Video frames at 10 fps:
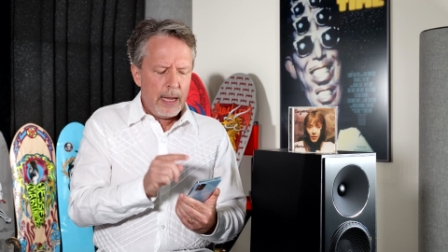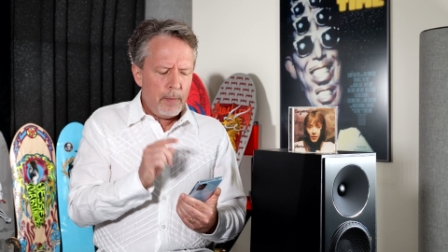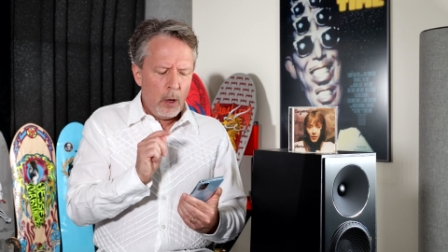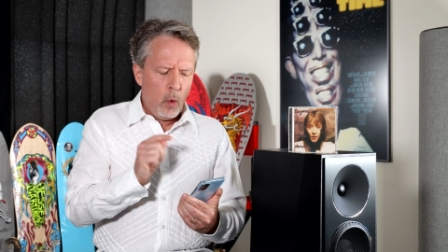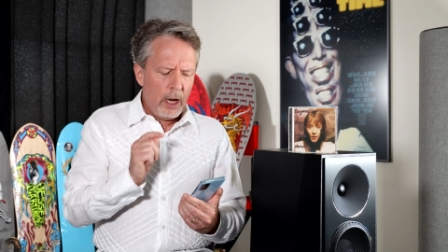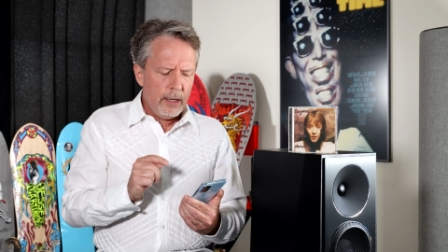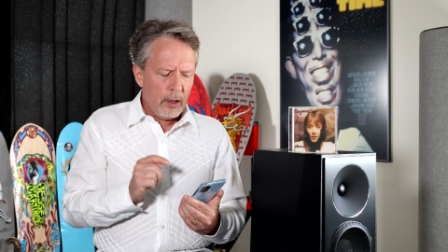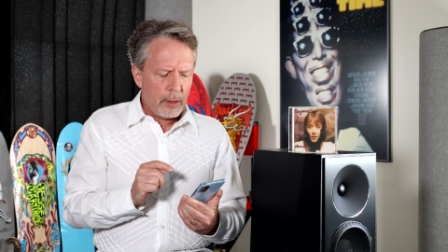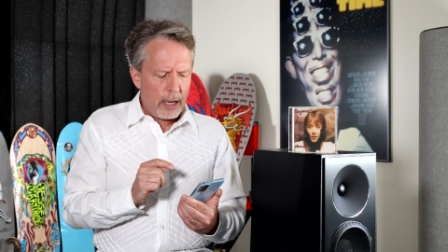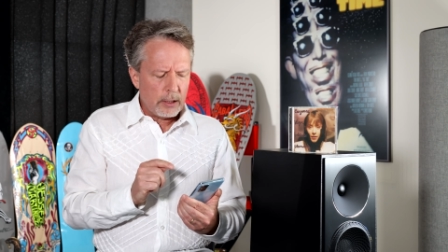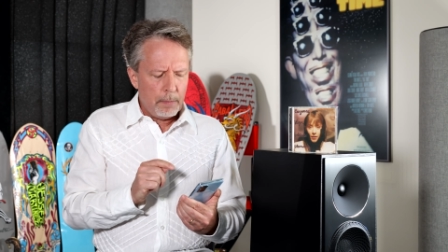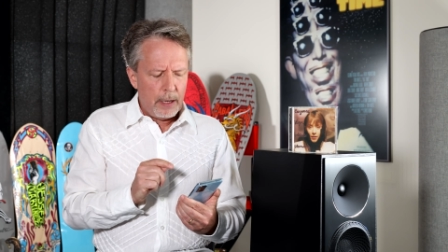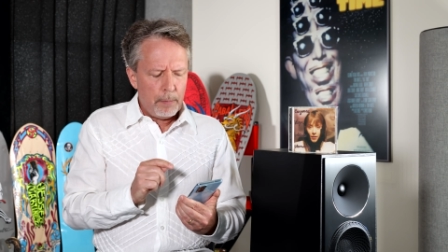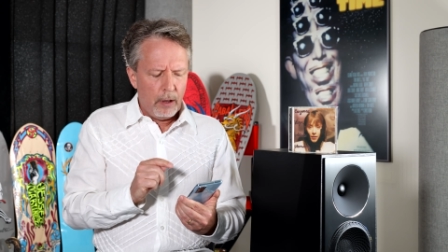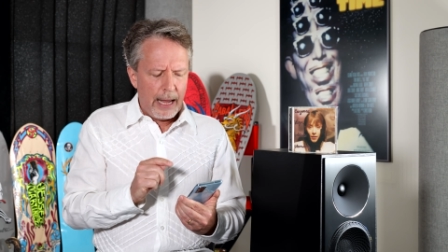Maybe one in a thousand
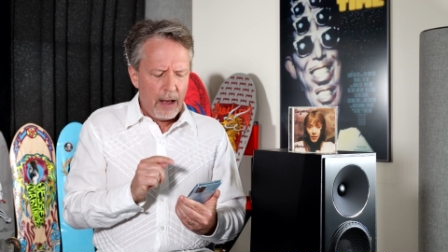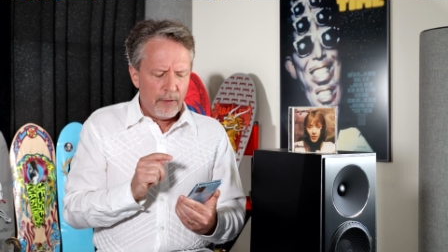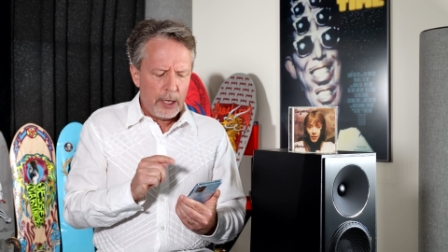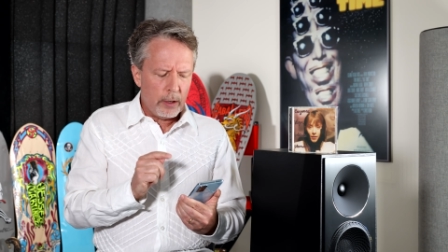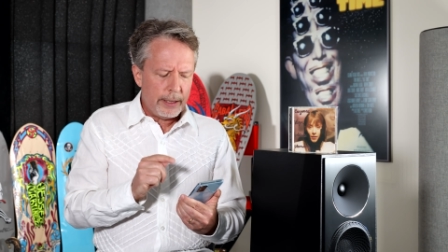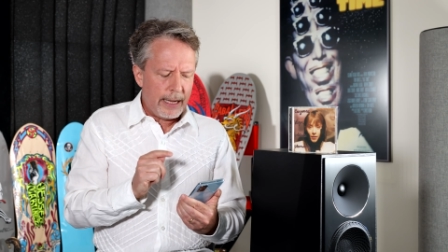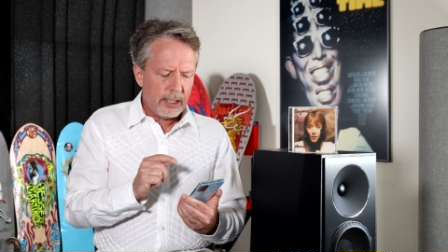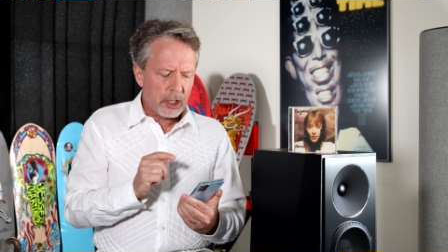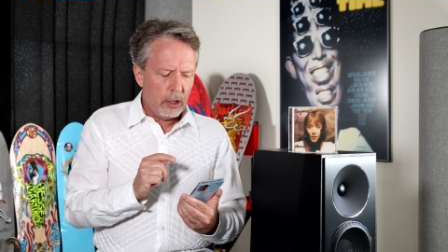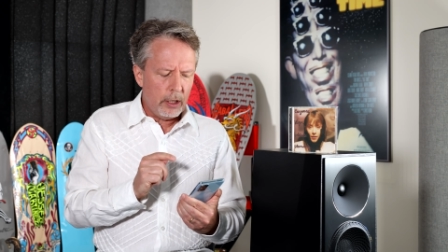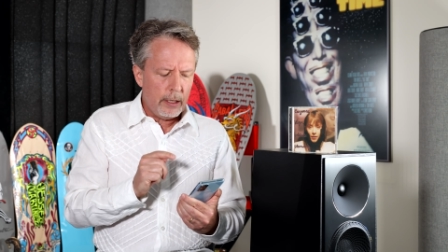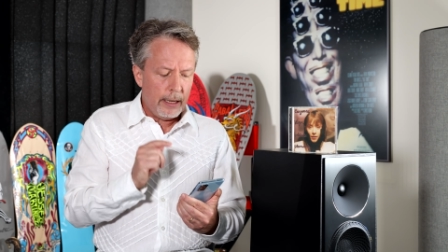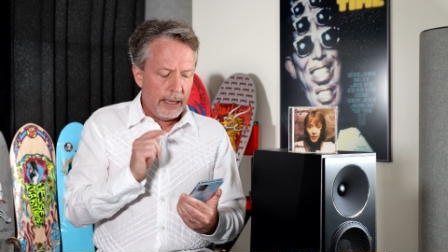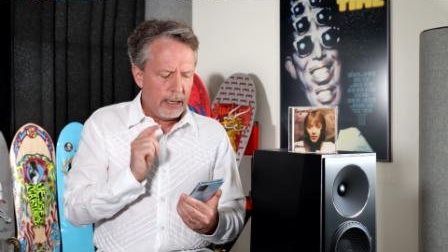people have hearing that is good